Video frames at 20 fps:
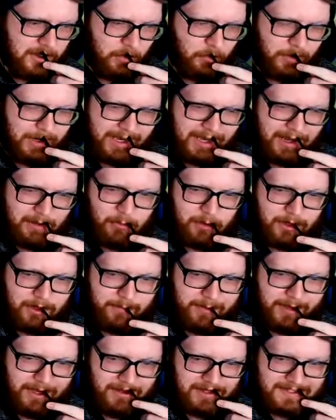What I am worried
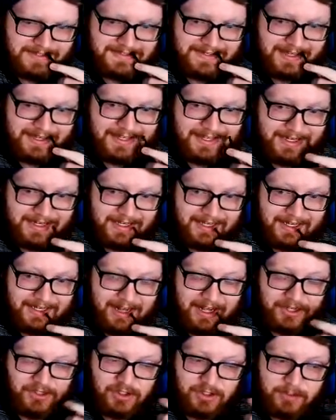about is like getting in and
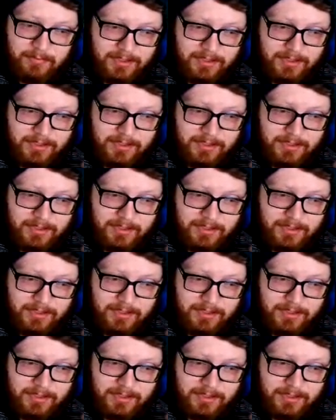actually